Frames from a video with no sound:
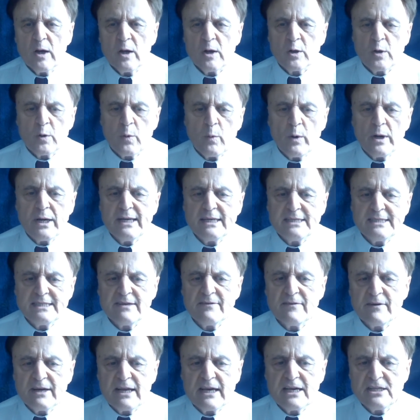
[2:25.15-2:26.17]

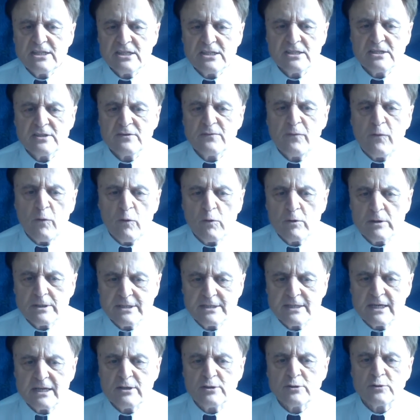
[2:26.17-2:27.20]
27 nations forced
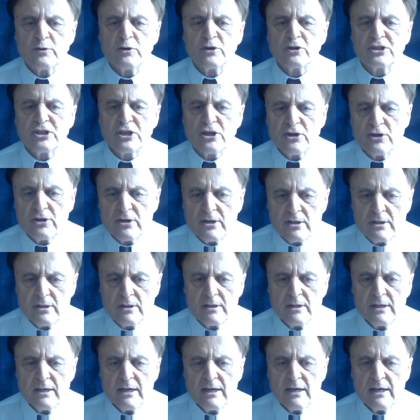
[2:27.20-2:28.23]
into eternal
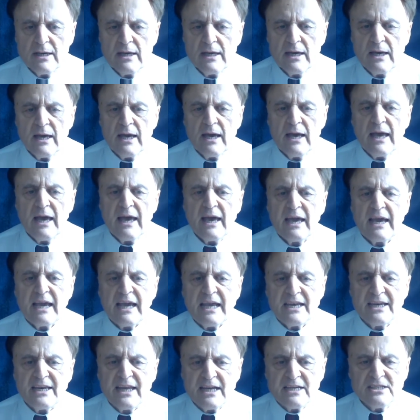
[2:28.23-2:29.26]

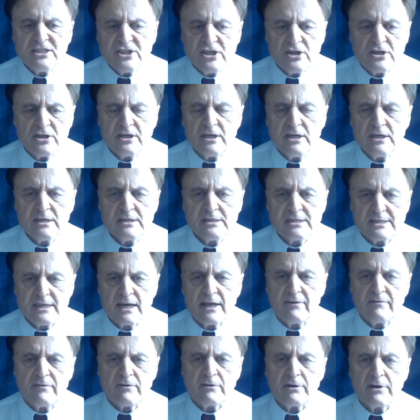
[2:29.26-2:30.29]
indentured
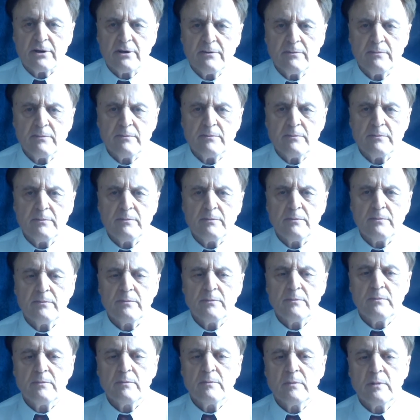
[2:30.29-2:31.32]
slavery.
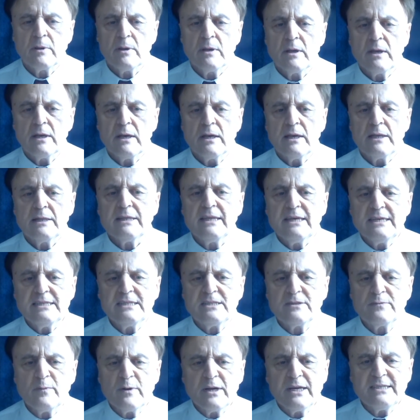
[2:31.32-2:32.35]
These
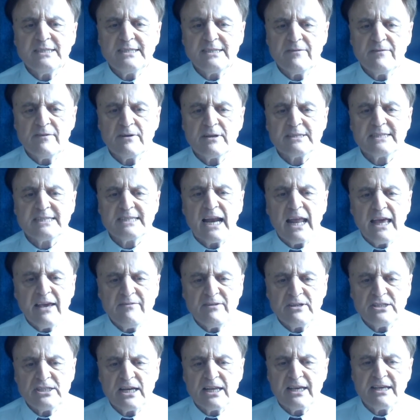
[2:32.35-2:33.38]
27
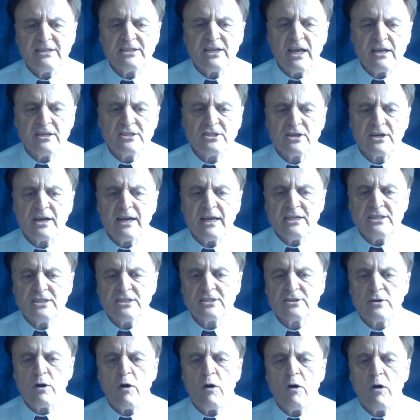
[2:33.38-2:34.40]
slavishly indentured
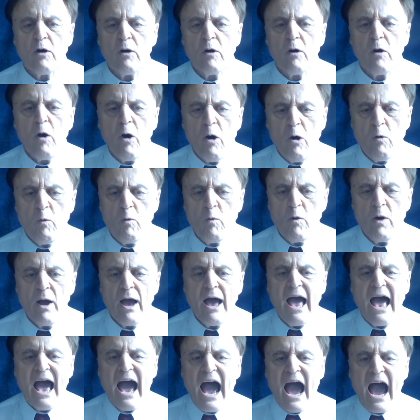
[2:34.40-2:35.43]
nations owe
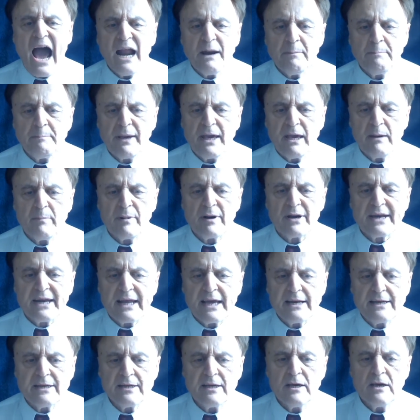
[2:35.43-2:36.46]
unpayable
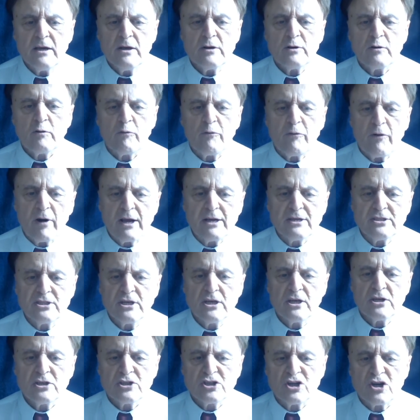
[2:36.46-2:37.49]
debt to French,
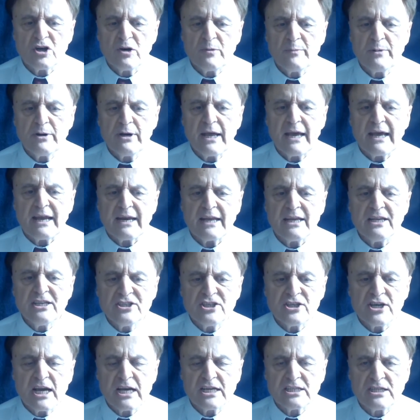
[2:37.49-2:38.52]
German, and
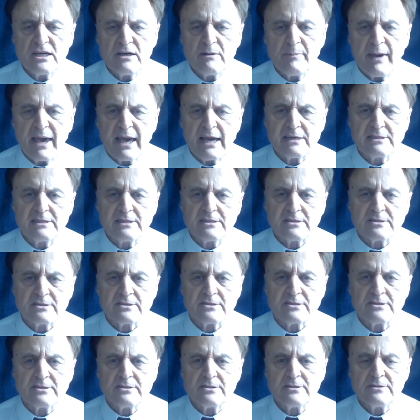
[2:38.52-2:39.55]
international
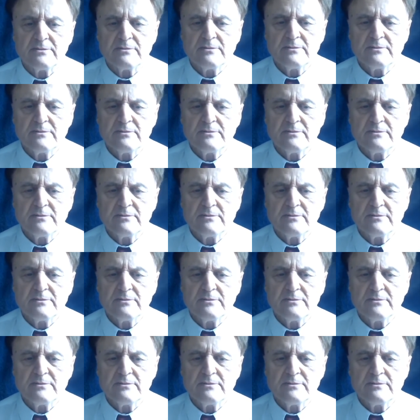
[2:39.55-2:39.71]
banksters.